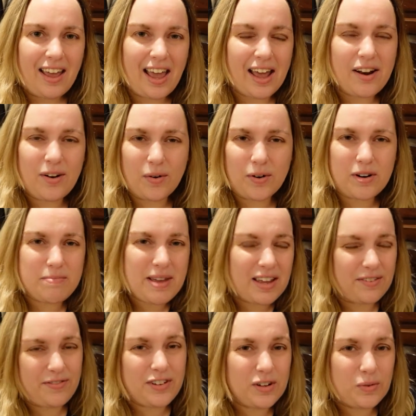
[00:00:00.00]
And in order to make
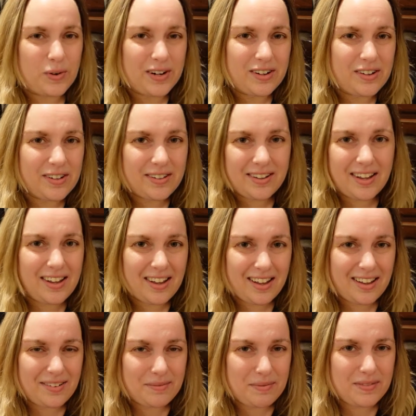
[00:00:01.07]
it feel real,
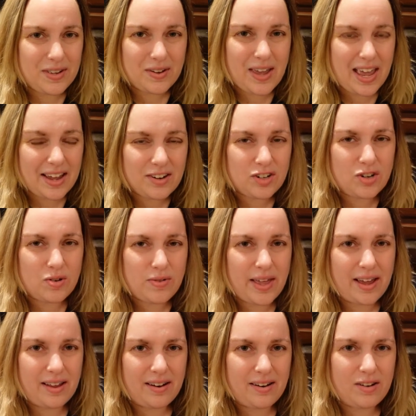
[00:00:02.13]
and you can't do
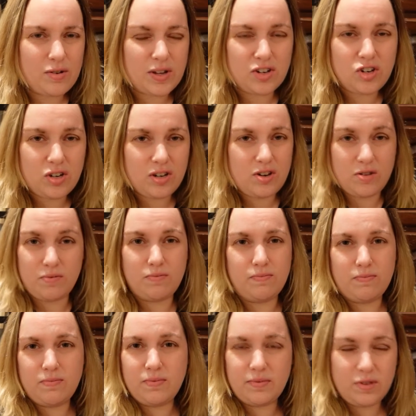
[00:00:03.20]
that, you
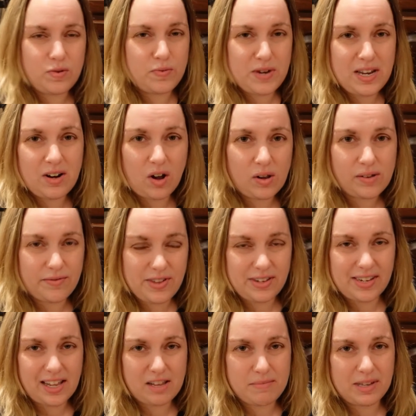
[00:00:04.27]
need all of
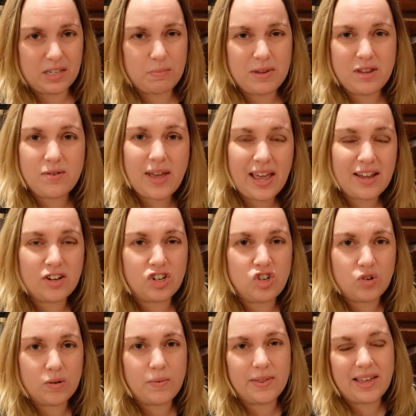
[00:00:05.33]
these elements, but you can't
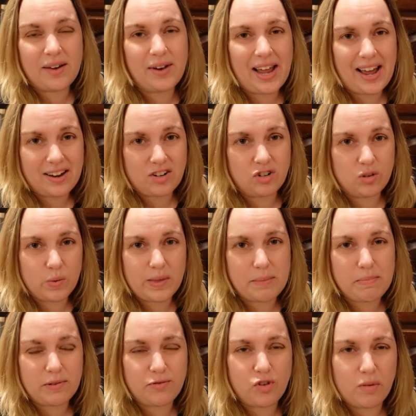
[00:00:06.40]
do it without actors,
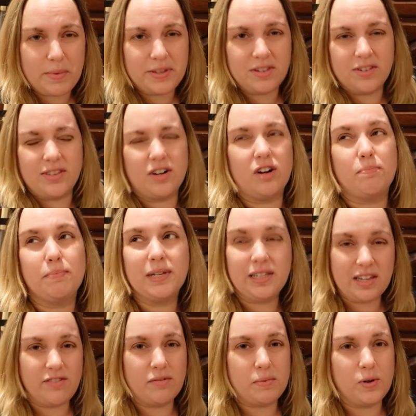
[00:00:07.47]
without performances that are
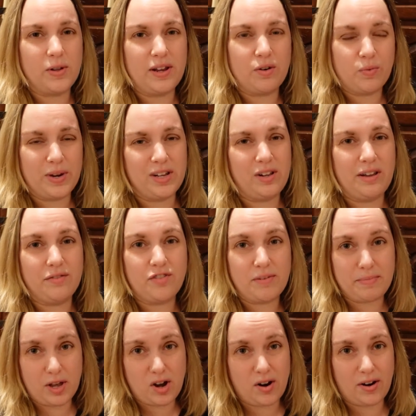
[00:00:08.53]
believable and real and
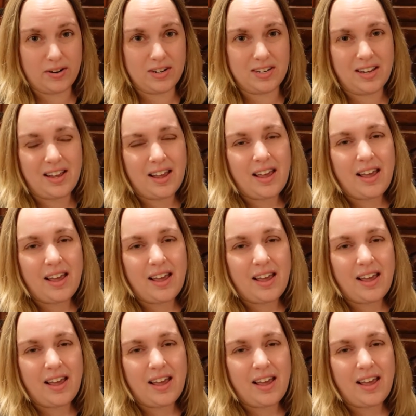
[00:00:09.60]
from the heart.